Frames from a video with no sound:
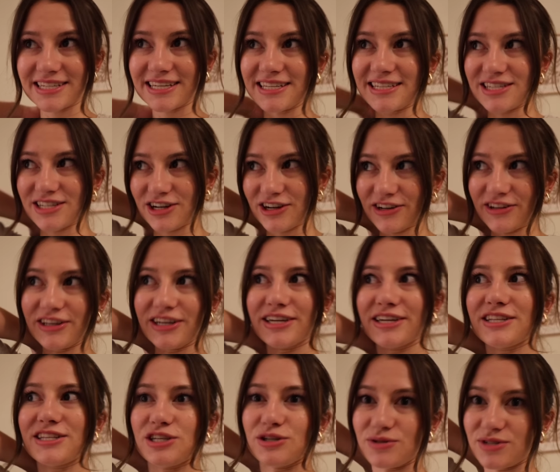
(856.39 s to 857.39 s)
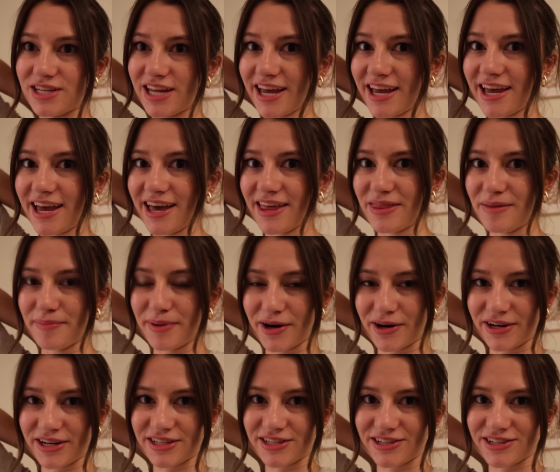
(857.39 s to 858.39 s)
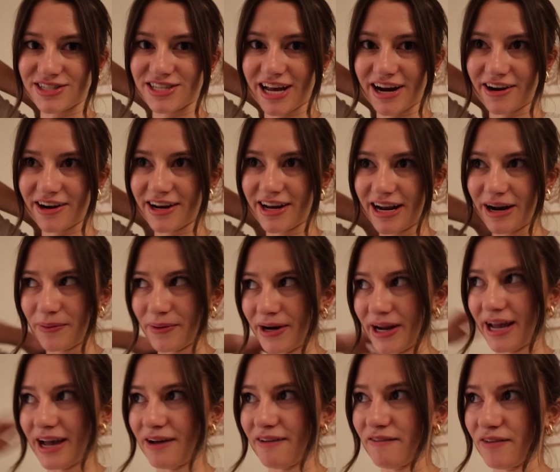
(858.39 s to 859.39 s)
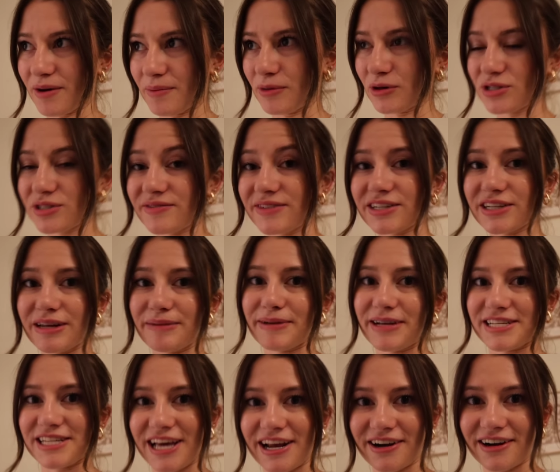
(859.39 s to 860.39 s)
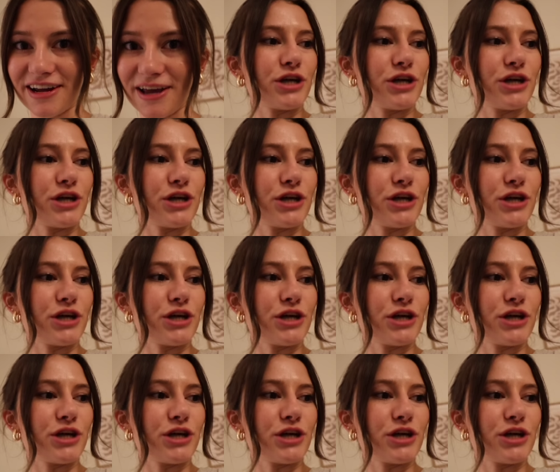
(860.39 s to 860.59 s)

It's currently Tuesday and the party's on Saturday, and I want to have most of it done by Saturday.